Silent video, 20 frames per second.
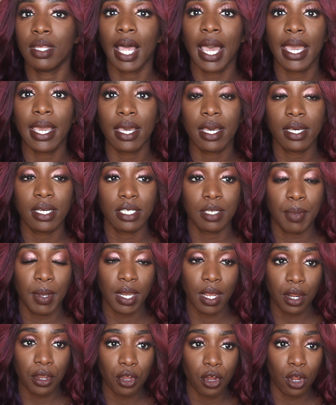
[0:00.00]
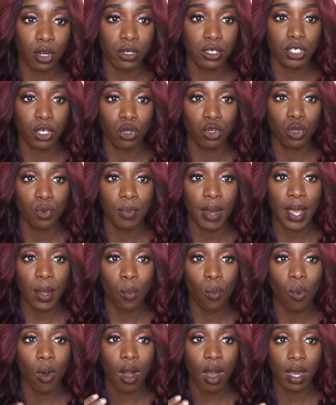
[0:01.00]
like, depending on your undertone, you might
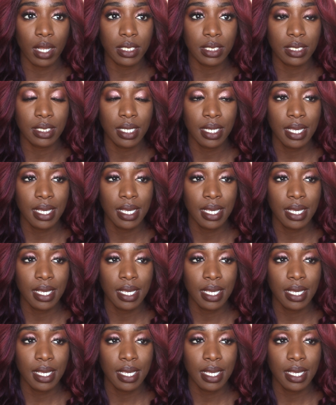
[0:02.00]
want